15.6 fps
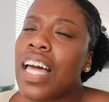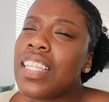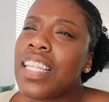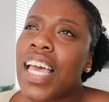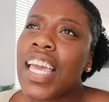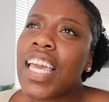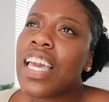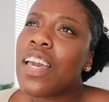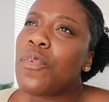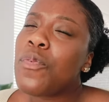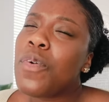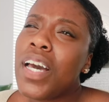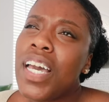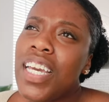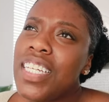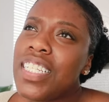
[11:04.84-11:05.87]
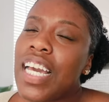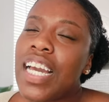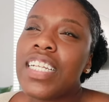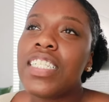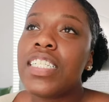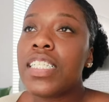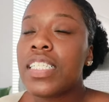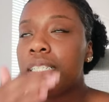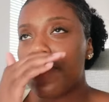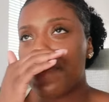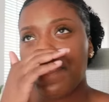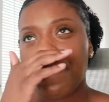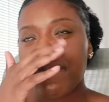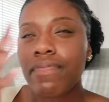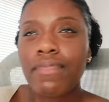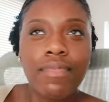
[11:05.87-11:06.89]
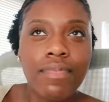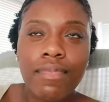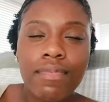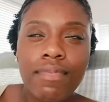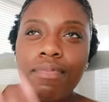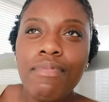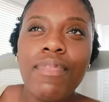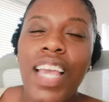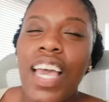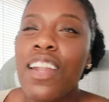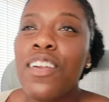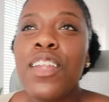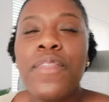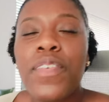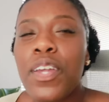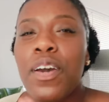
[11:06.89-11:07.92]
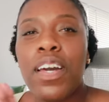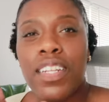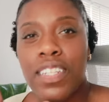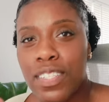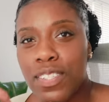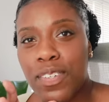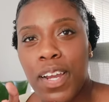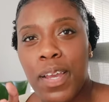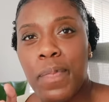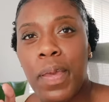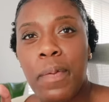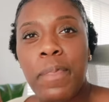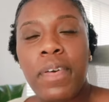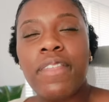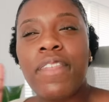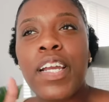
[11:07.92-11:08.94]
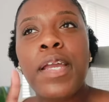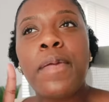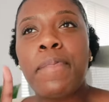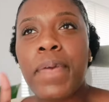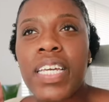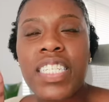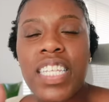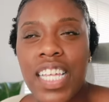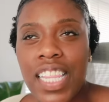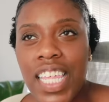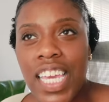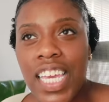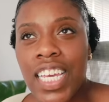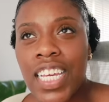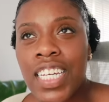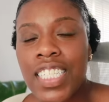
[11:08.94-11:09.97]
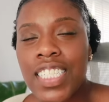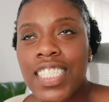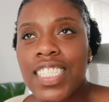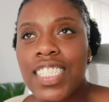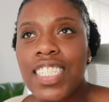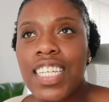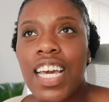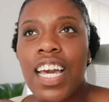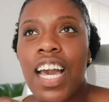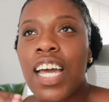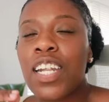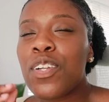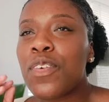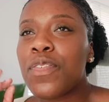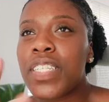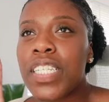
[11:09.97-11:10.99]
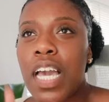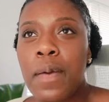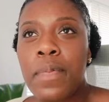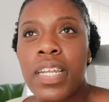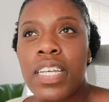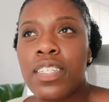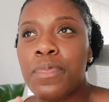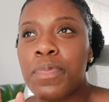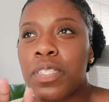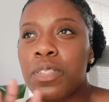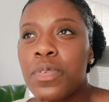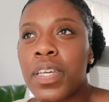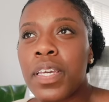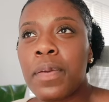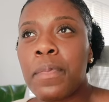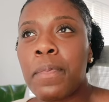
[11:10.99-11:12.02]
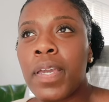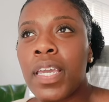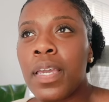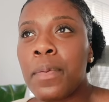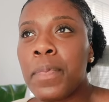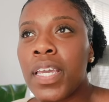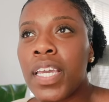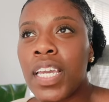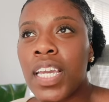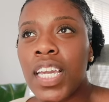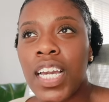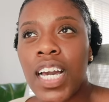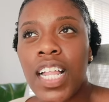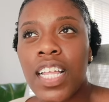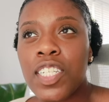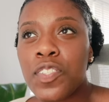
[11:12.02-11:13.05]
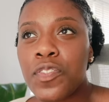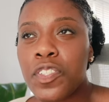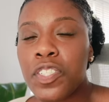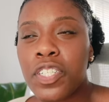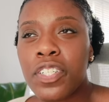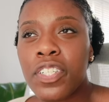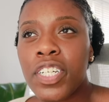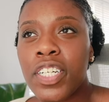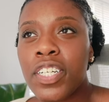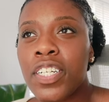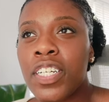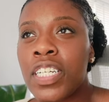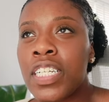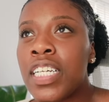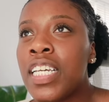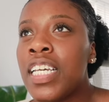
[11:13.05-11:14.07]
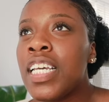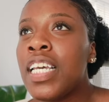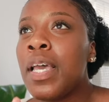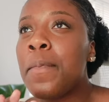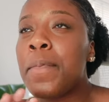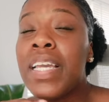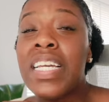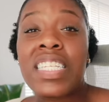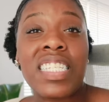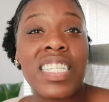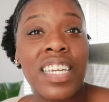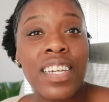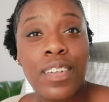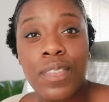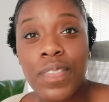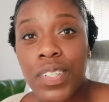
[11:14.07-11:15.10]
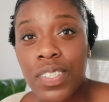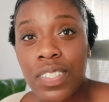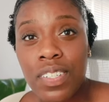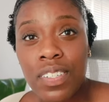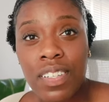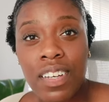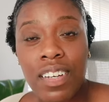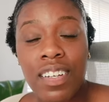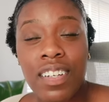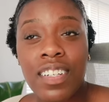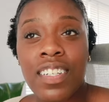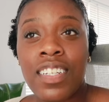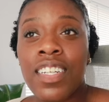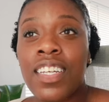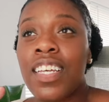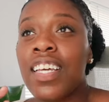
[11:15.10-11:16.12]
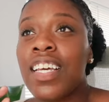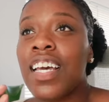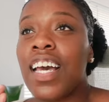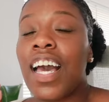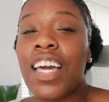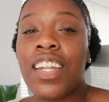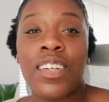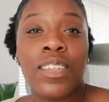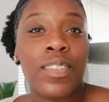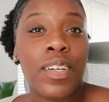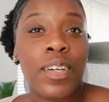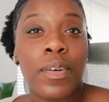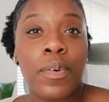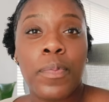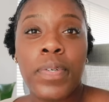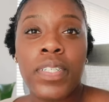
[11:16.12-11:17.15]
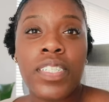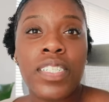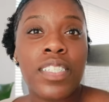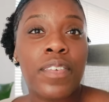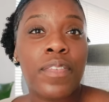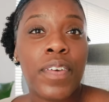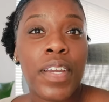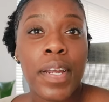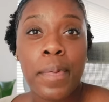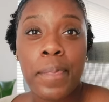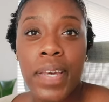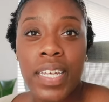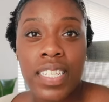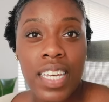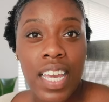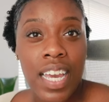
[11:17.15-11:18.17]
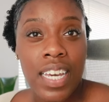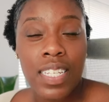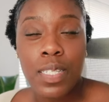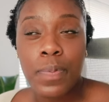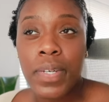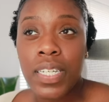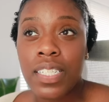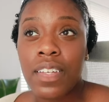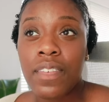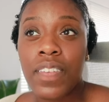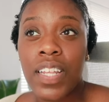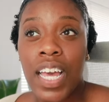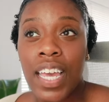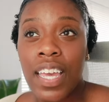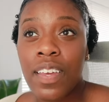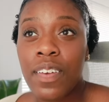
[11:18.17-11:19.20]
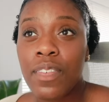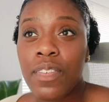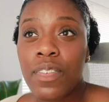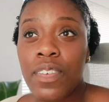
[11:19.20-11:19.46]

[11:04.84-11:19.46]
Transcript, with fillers: like what i just i don't even know how to describe it but very basic things i don't know if it's combination between me being in college for so long being single for so long i don't know but just the very basic aspects of life